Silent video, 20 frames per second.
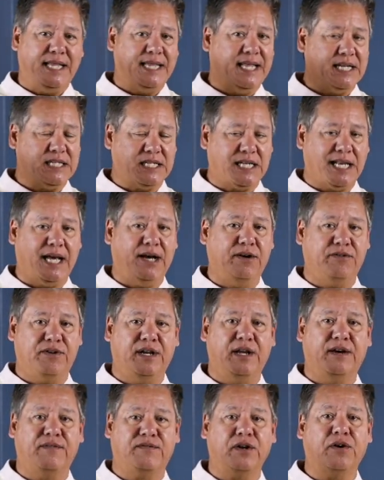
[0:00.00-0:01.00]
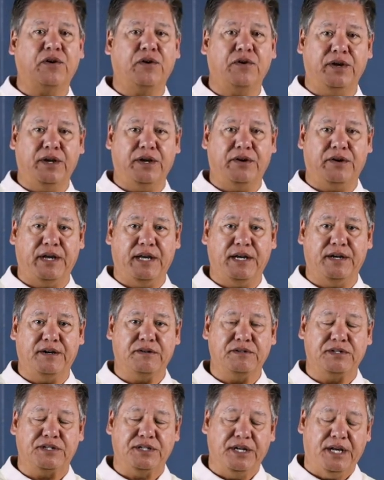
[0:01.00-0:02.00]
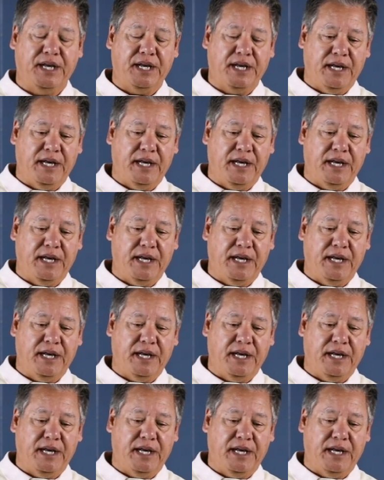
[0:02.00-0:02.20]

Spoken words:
That's loud enough to hurt your ears.